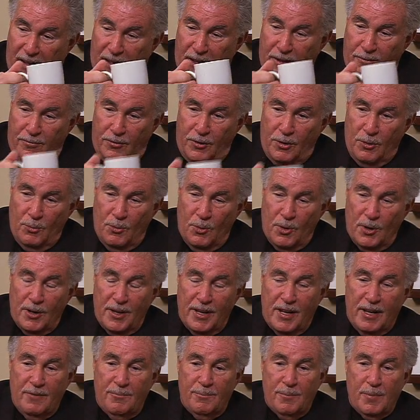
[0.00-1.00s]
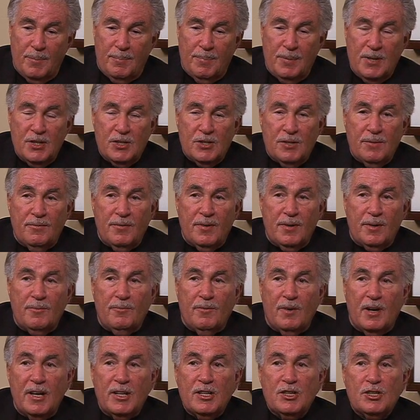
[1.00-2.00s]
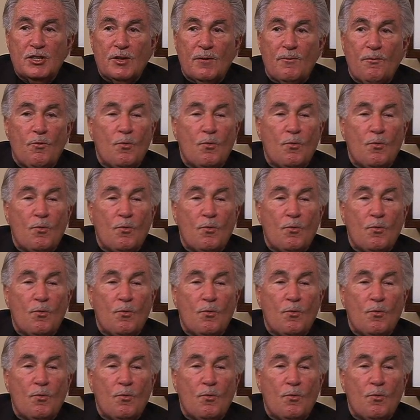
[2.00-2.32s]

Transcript: if you were to give them a piece of advice of